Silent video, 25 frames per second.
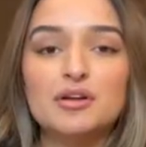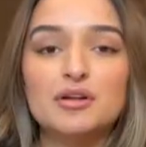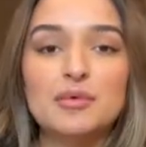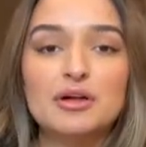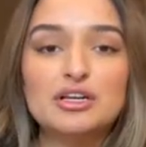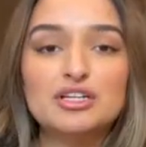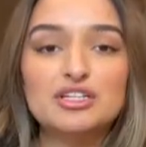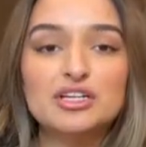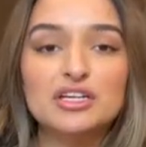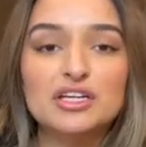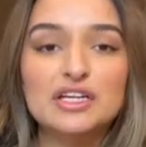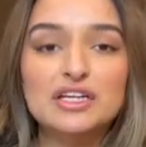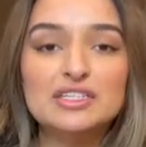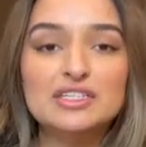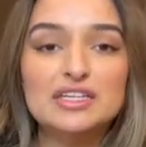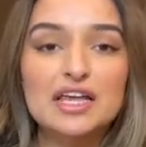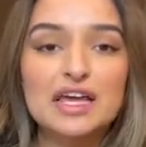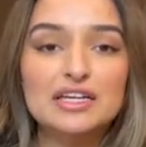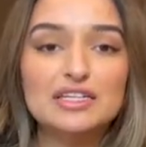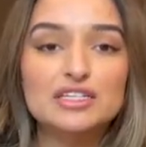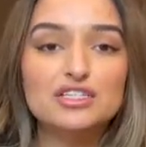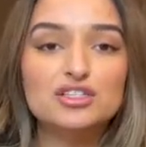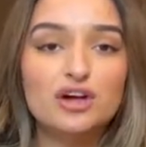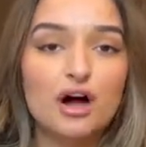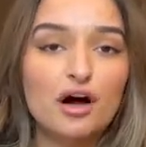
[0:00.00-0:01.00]
mention is
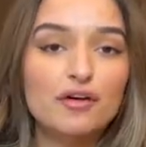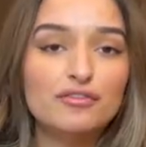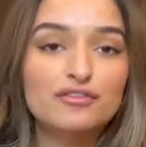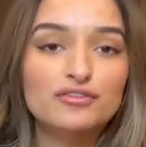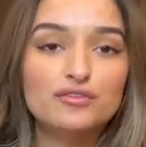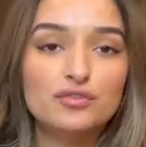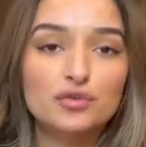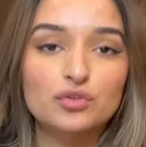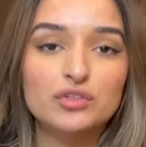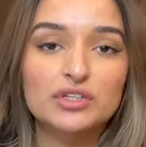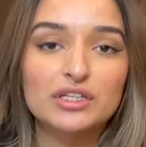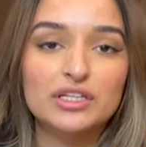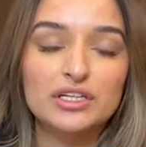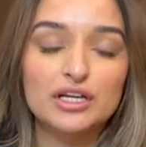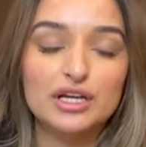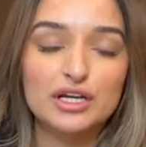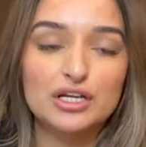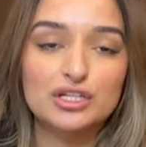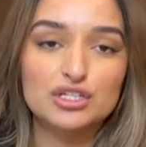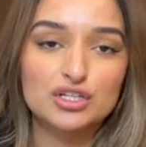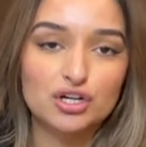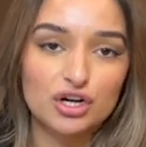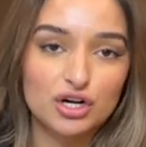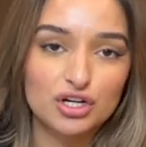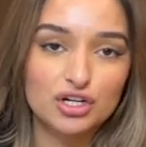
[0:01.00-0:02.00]
a soft folding
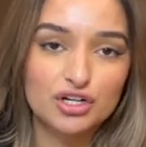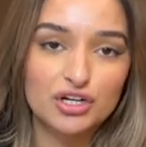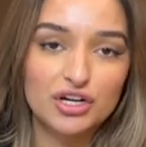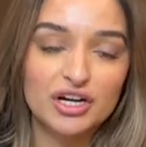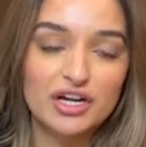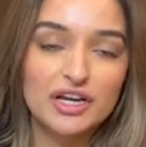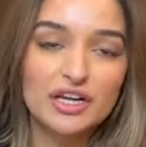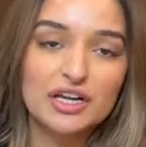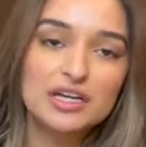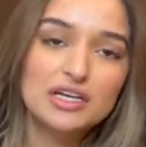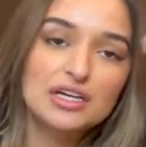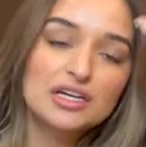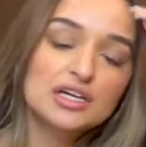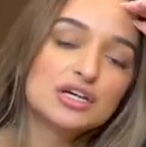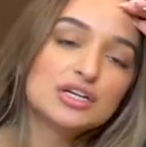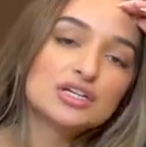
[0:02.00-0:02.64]
dog crate.